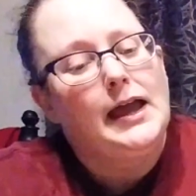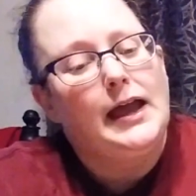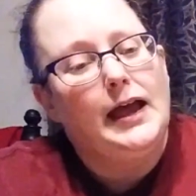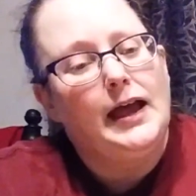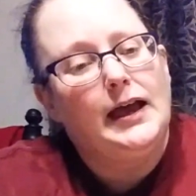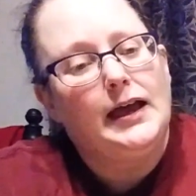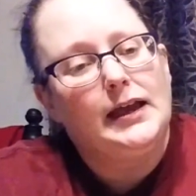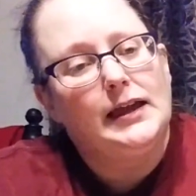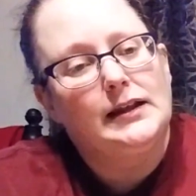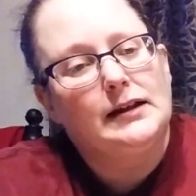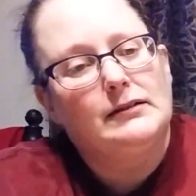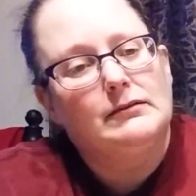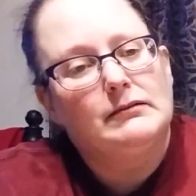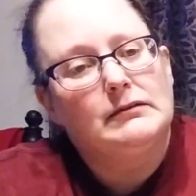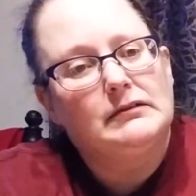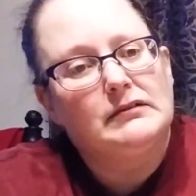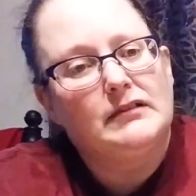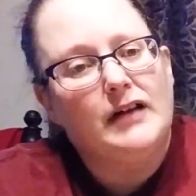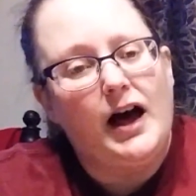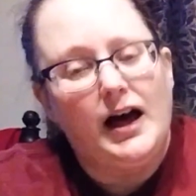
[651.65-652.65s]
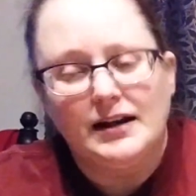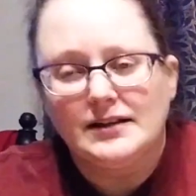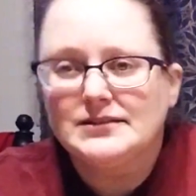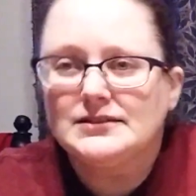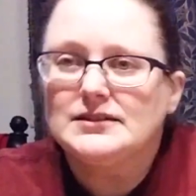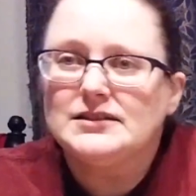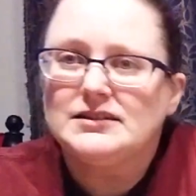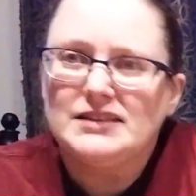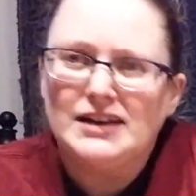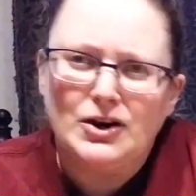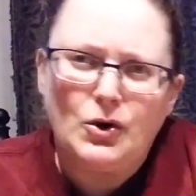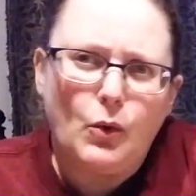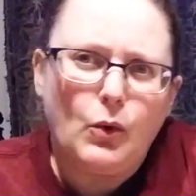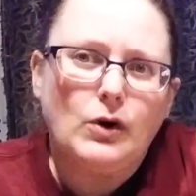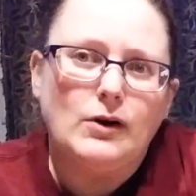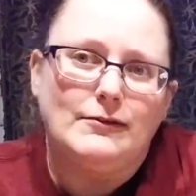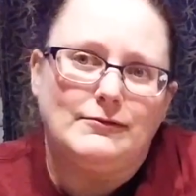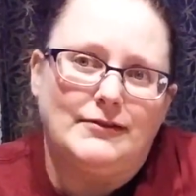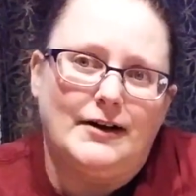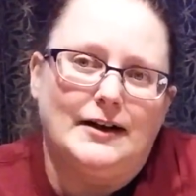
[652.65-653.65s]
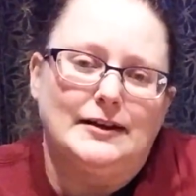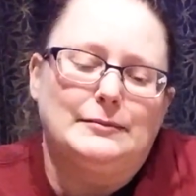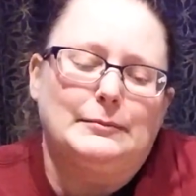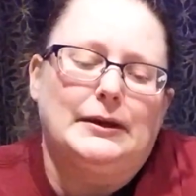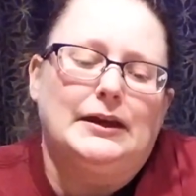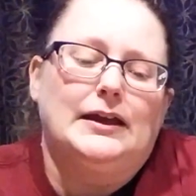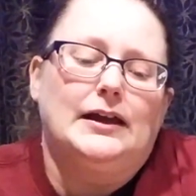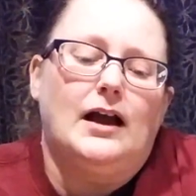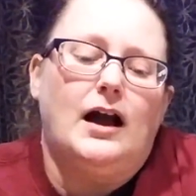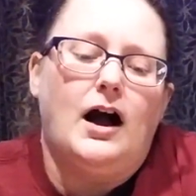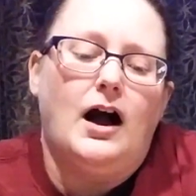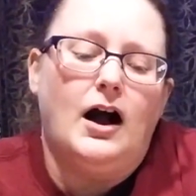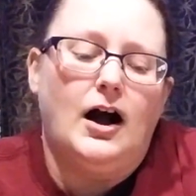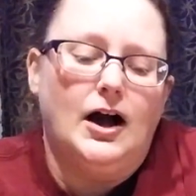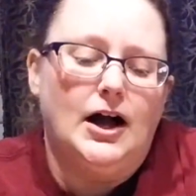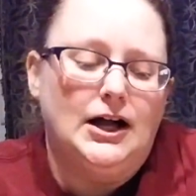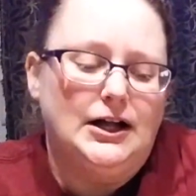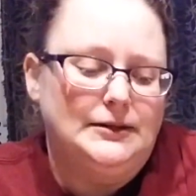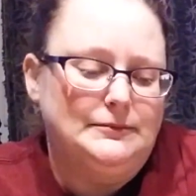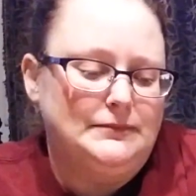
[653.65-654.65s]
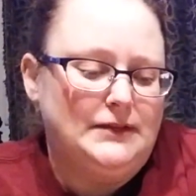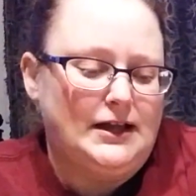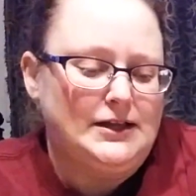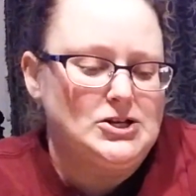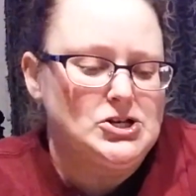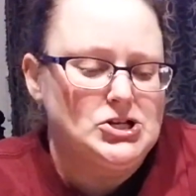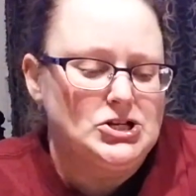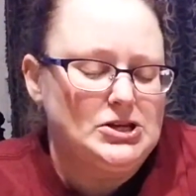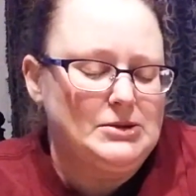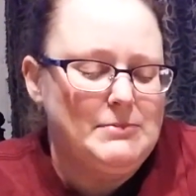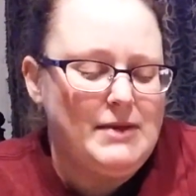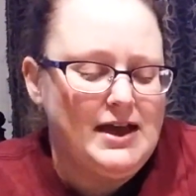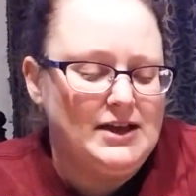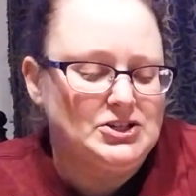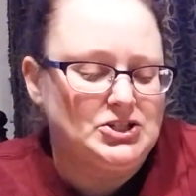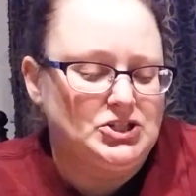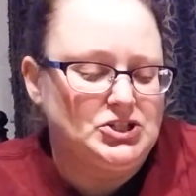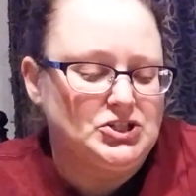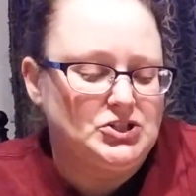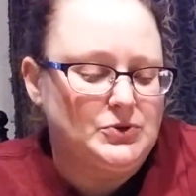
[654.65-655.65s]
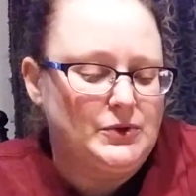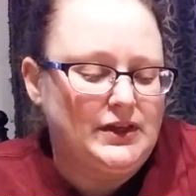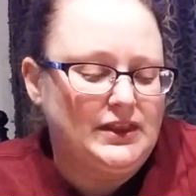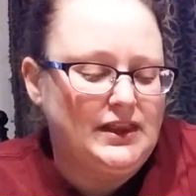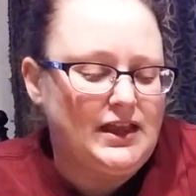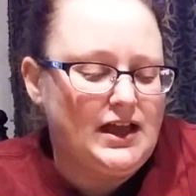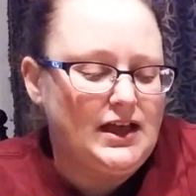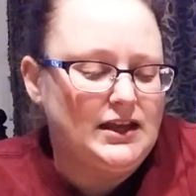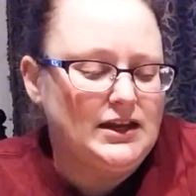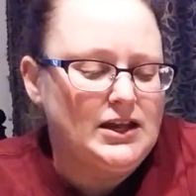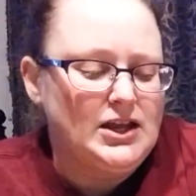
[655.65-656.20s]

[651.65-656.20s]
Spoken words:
And honestly, that horrified me. I couldn't imagine doing that.